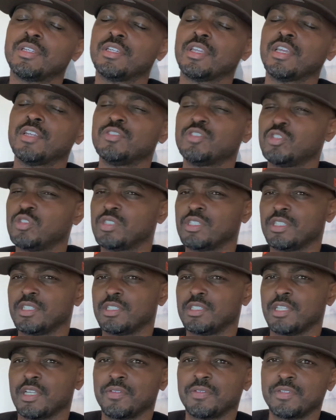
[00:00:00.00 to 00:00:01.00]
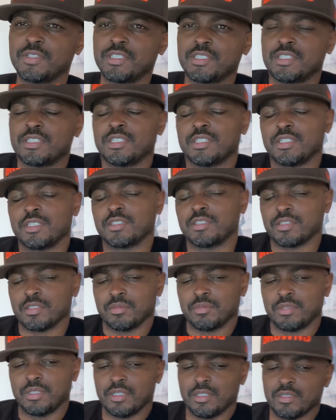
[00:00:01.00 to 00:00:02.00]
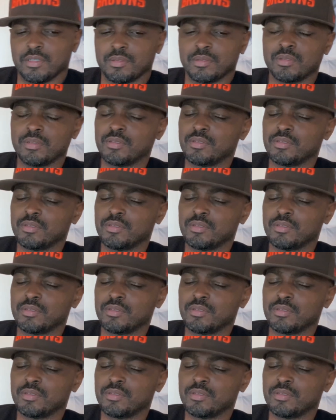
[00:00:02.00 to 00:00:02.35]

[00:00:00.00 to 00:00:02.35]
as you see the definition in the thumbnail,